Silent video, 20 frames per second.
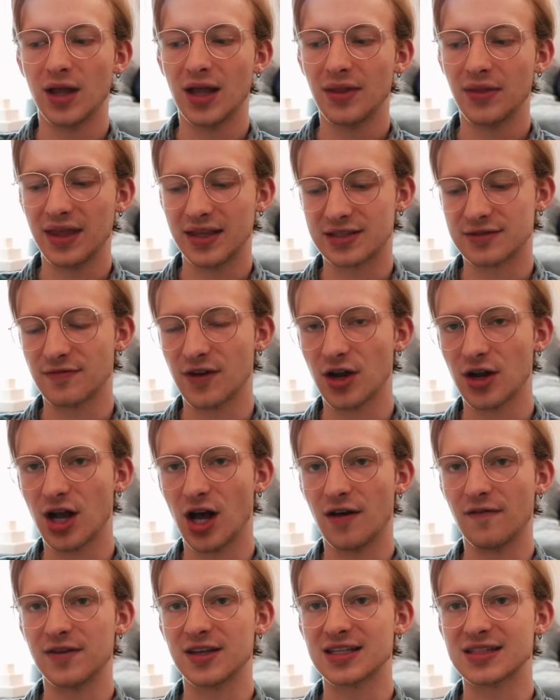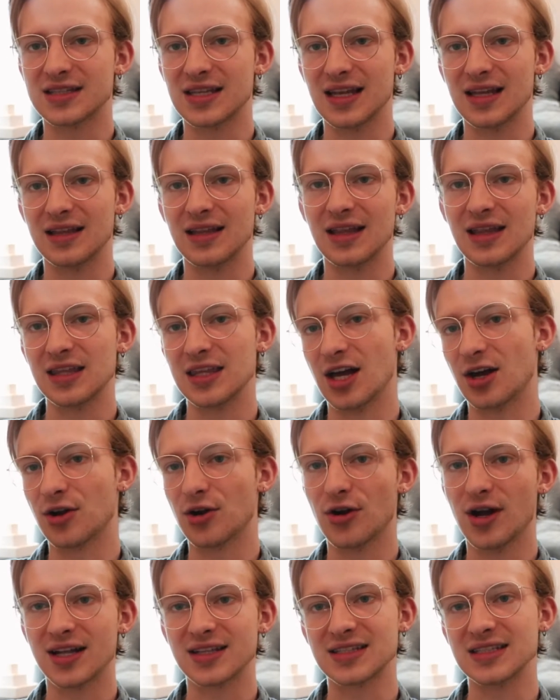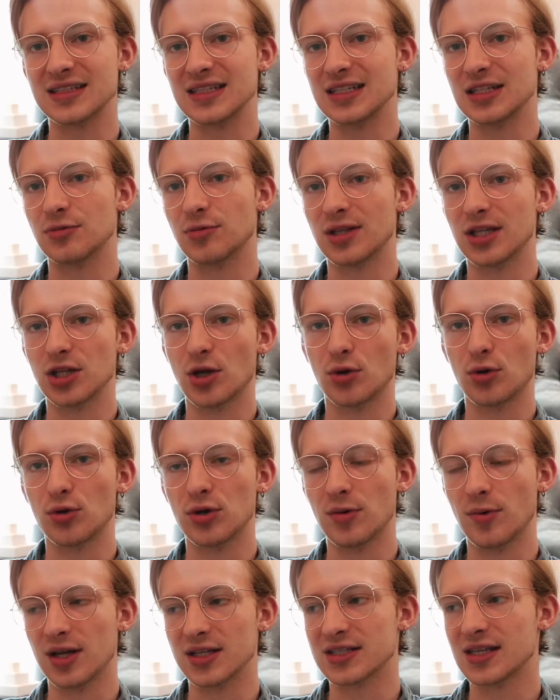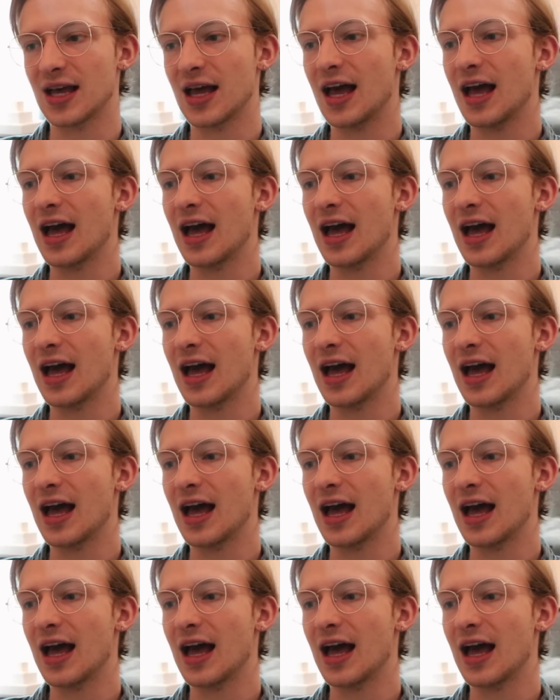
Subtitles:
It's very obvious that younger Hudson didn't really know who he was.